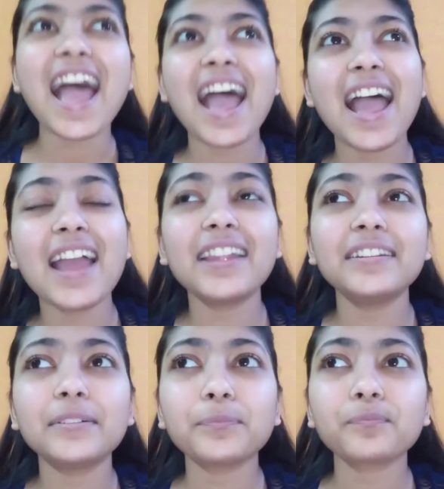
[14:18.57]

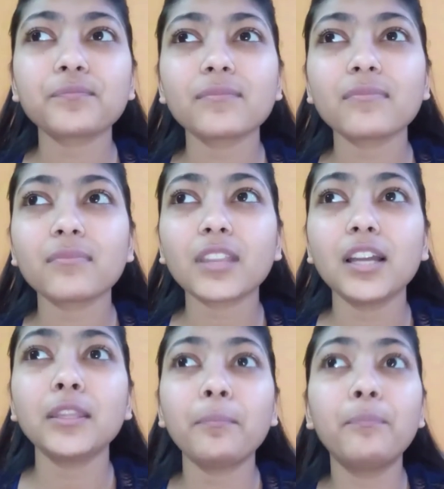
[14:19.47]
and
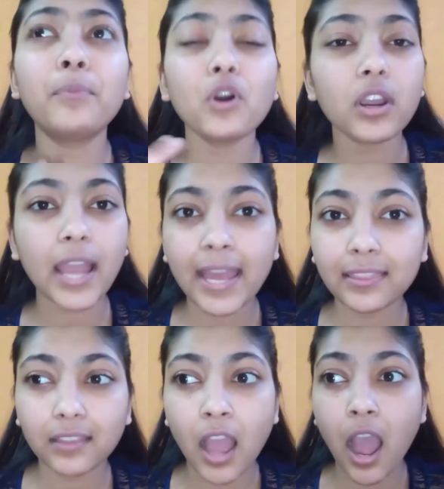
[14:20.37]
the book
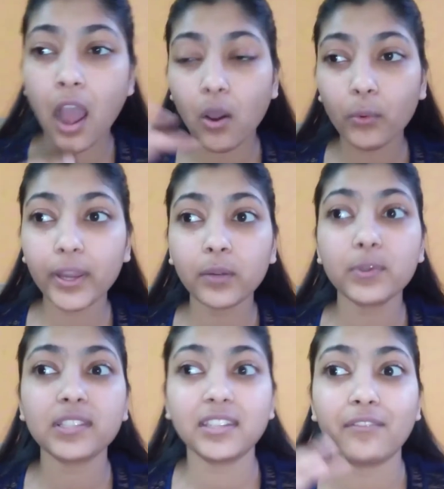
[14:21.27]
and how
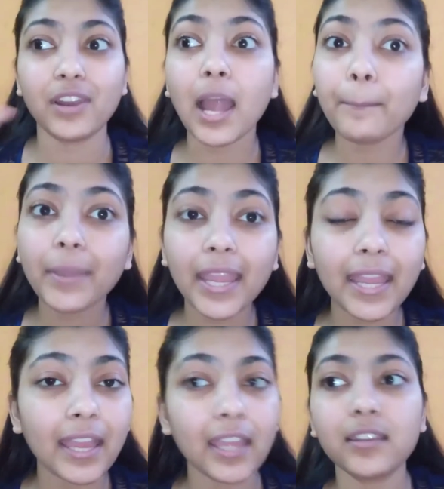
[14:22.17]
it was
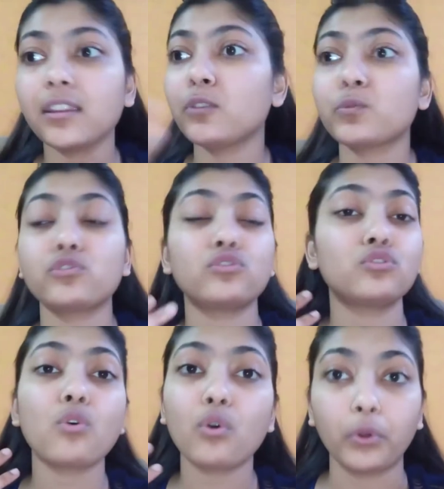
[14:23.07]
developing, and it was
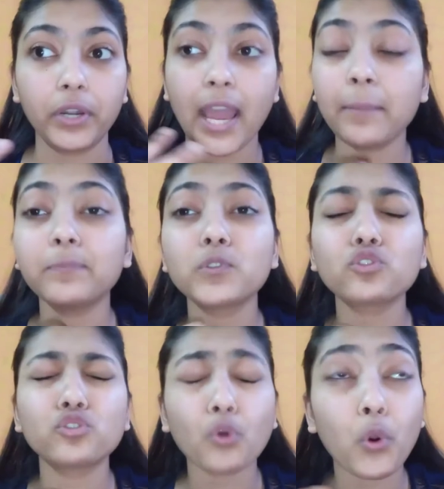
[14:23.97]
so good. I'm
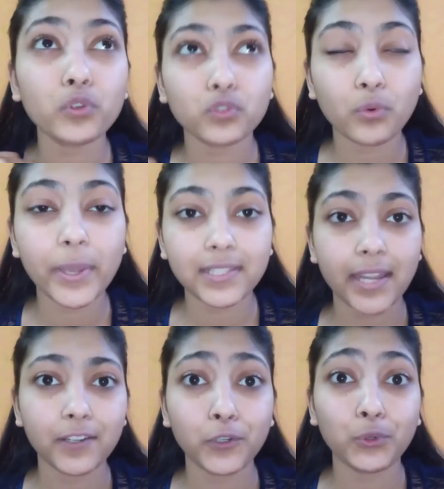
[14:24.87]
so
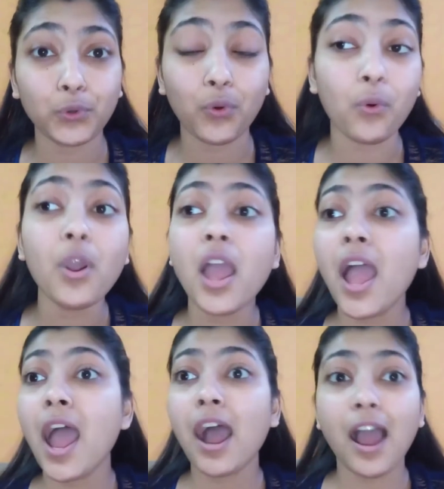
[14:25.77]
excited to know
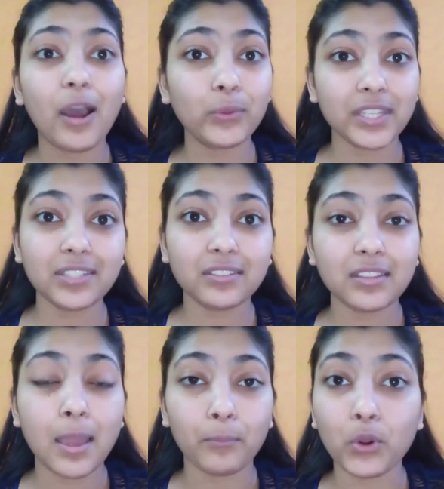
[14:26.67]
how
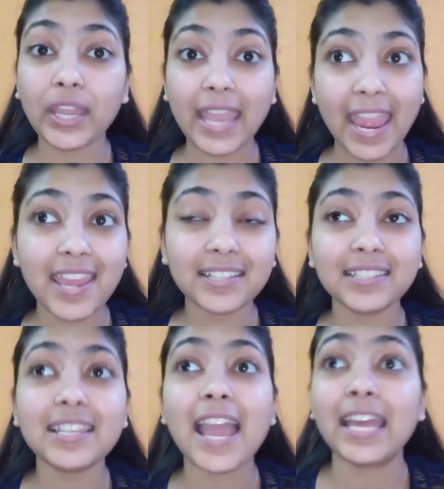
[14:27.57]
this book
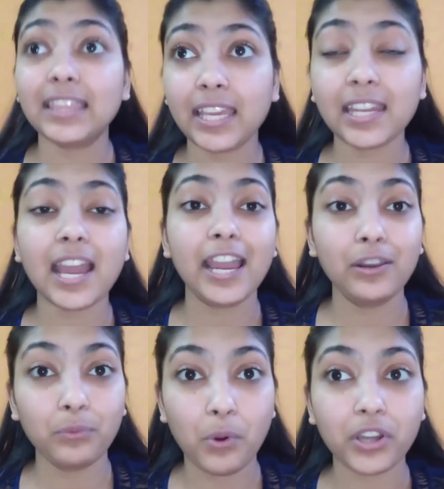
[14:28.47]
ends, and then
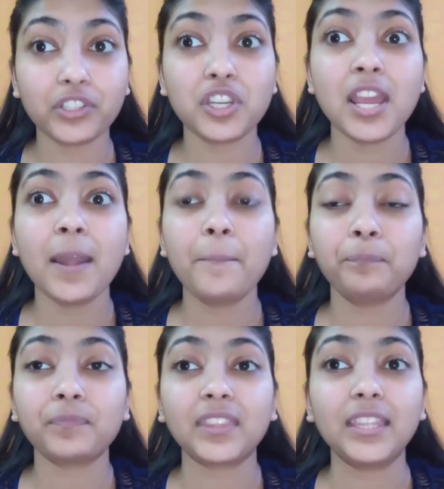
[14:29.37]
I'll watch
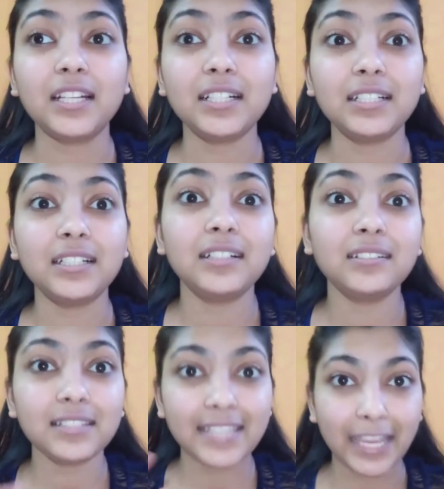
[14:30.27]

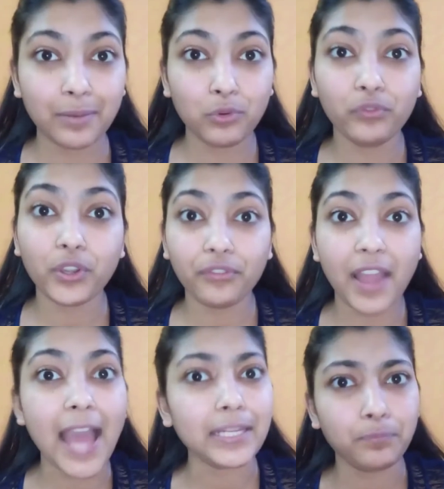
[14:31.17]
the second movie
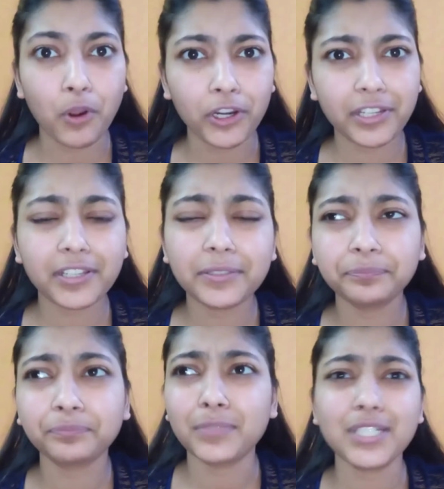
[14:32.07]
of Harry
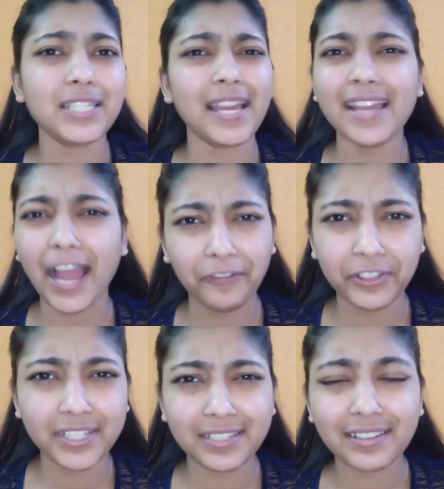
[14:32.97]
Potter because I
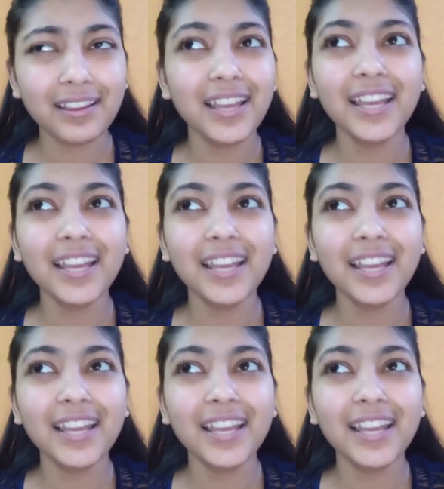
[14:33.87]
haven't,